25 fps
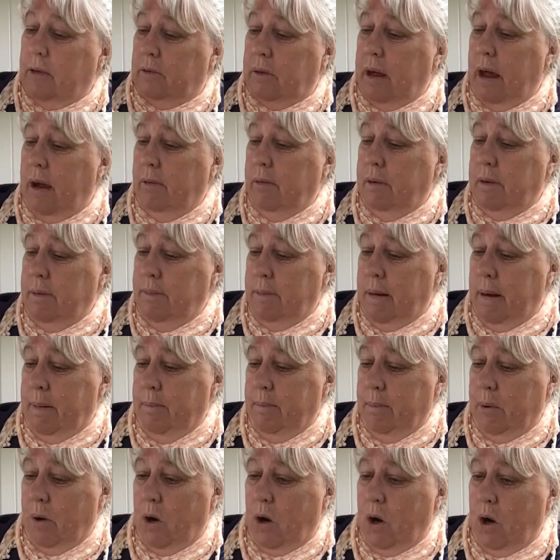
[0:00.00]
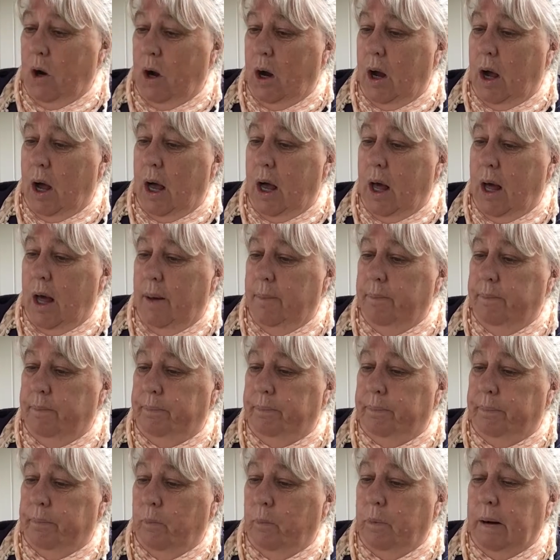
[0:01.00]
So I remember
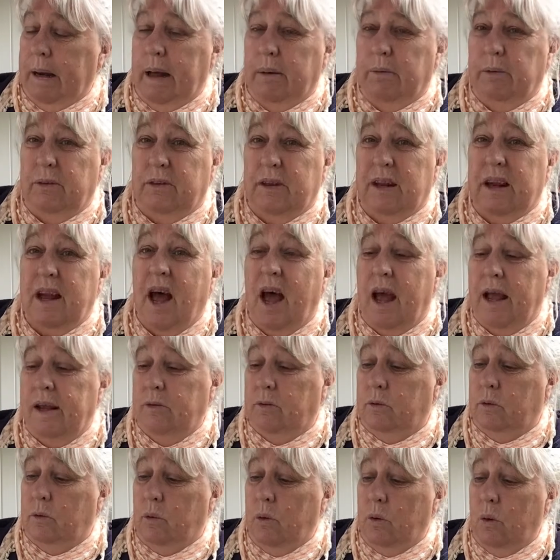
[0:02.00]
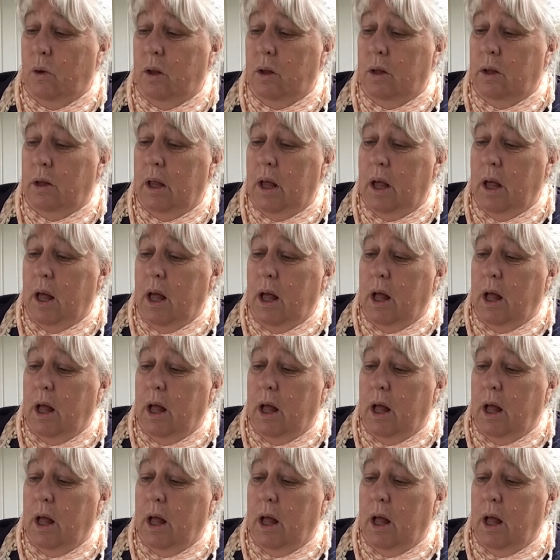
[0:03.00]
when I was in high school